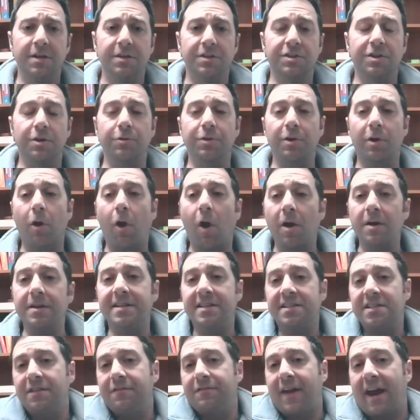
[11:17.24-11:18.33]
So there are
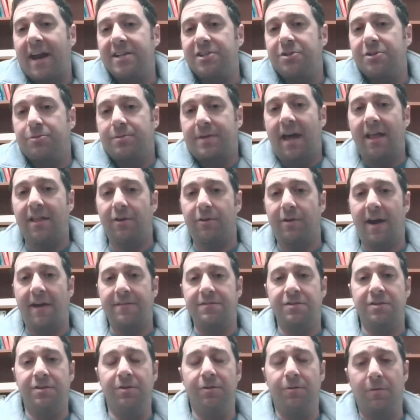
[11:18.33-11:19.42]
disadvantages to
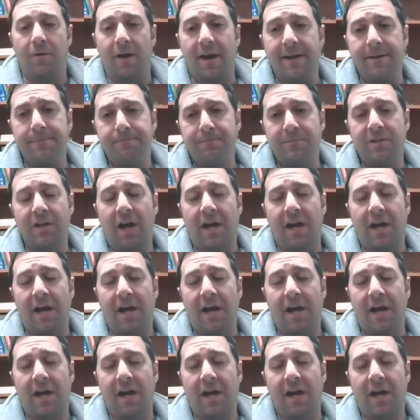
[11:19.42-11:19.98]
allografts too, right?